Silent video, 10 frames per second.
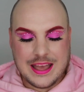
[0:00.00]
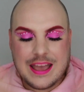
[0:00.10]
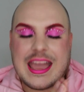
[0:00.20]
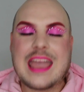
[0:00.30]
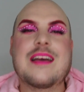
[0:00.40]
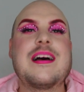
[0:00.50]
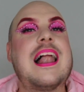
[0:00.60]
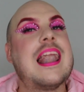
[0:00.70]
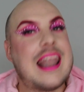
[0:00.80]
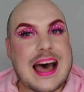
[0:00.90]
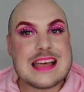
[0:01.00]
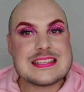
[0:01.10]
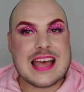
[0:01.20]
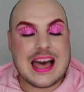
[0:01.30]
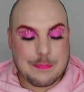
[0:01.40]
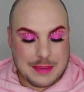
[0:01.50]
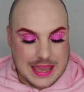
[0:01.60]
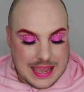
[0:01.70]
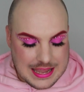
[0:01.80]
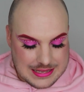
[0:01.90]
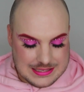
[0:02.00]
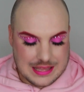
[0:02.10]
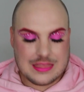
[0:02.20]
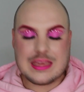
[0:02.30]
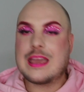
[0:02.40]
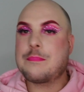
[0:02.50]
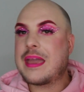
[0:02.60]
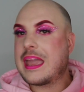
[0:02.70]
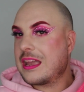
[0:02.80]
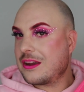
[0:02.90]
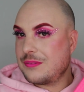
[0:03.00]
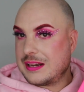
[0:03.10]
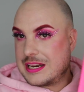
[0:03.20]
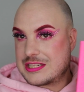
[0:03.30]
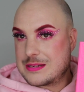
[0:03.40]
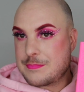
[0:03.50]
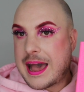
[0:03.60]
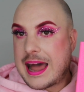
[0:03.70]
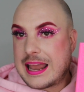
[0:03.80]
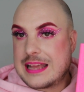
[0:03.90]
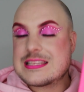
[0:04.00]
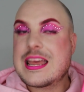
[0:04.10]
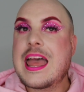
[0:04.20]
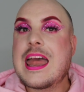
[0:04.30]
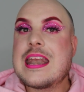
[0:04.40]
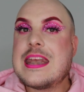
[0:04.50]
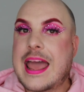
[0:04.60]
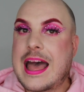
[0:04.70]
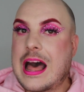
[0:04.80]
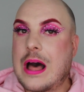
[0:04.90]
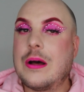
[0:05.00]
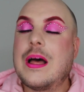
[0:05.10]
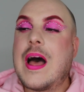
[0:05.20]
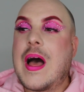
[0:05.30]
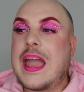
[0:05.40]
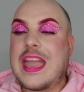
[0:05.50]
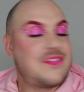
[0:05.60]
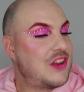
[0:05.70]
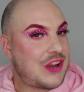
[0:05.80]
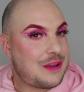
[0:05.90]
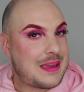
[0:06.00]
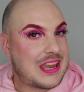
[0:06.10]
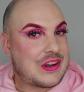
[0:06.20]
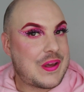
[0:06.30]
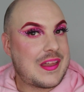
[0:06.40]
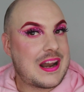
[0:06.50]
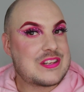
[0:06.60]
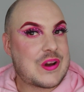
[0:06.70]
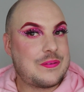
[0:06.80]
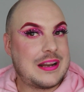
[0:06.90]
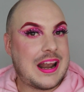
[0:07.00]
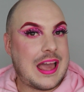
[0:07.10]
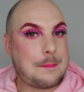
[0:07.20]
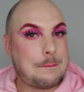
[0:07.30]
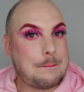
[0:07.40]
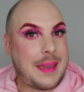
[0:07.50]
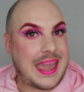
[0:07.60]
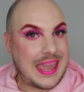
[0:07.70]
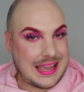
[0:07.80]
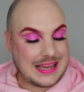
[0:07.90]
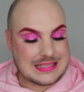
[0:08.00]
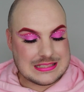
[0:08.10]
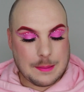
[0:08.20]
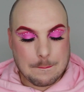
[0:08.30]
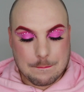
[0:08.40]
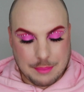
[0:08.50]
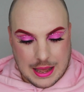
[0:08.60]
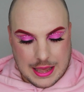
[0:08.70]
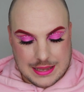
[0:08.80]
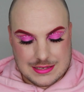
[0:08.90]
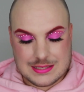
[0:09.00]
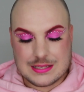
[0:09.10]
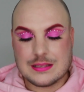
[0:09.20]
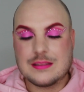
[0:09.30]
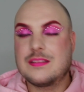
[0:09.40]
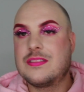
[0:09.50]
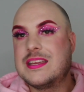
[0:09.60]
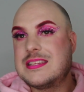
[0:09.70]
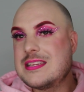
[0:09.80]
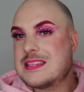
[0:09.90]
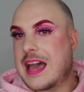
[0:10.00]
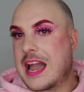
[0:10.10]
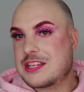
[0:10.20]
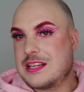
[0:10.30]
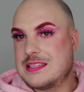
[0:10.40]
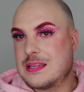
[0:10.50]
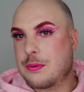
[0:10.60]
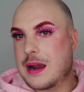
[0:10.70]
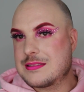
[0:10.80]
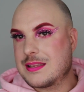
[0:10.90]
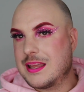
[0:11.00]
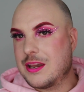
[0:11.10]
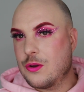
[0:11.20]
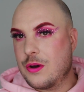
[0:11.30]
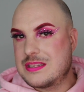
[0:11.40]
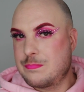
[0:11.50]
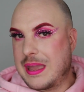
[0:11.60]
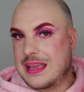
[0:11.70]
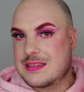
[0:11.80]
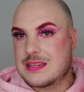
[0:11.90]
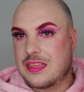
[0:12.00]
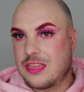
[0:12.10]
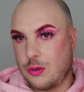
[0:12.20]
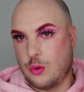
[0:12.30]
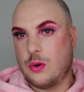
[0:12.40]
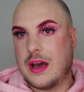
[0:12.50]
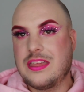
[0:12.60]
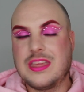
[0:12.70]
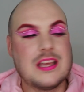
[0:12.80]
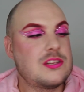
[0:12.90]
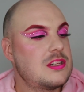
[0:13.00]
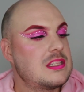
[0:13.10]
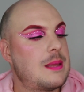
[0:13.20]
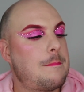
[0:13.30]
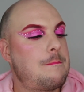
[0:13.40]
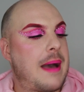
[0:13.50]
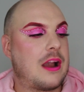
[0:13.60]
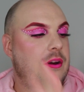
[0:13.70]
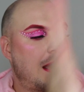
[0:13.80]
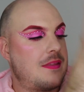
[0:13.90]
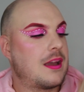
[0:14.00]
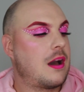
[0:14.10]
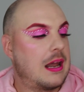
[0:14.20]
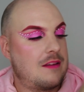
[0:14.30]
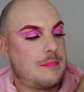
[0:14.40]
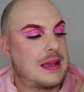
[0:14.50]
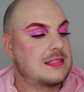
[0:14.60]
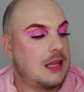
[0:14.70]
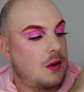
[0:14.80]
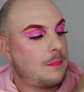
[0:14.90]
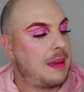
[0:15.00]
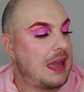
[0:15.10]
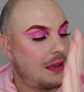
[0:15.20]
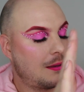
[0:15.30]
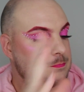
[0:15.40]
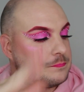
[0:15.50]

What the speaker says: Okay, last up is the Pink Religion palette. Now, if you know me, you know that I don't really like pinks, but this is actually surprisingly not as pink as I thought. I think it's just the background that kind of makes it look pink.